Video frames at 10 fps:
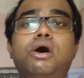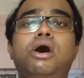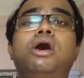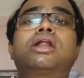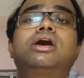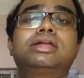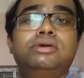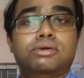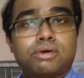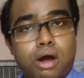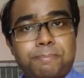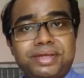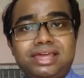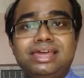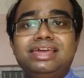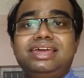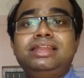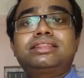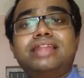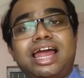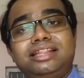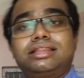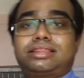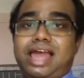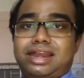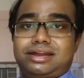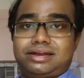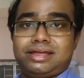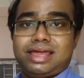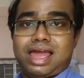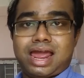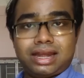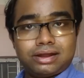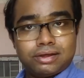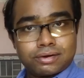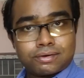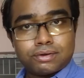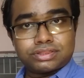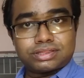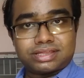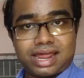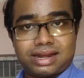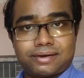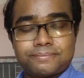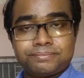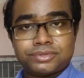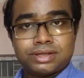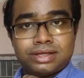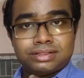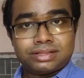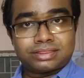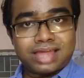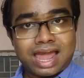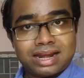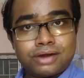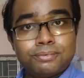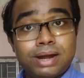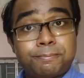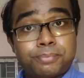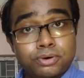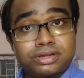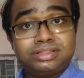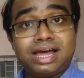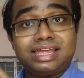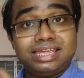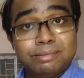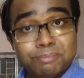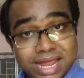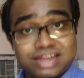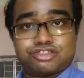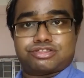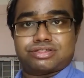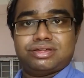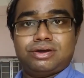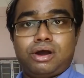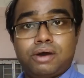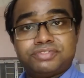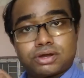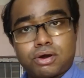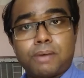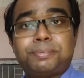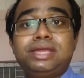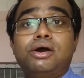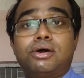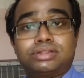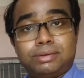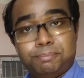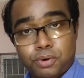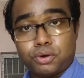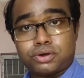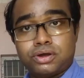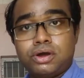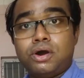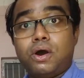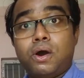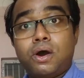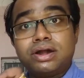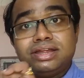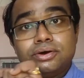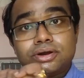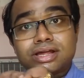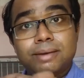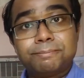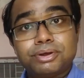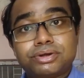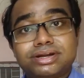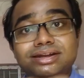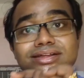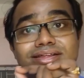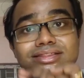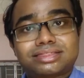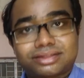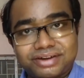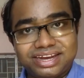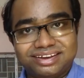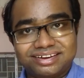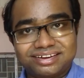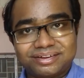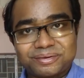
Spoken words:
or your copy inside the scanner and close the scanner. The scanner will put the image of the copy or the book on your computer screen.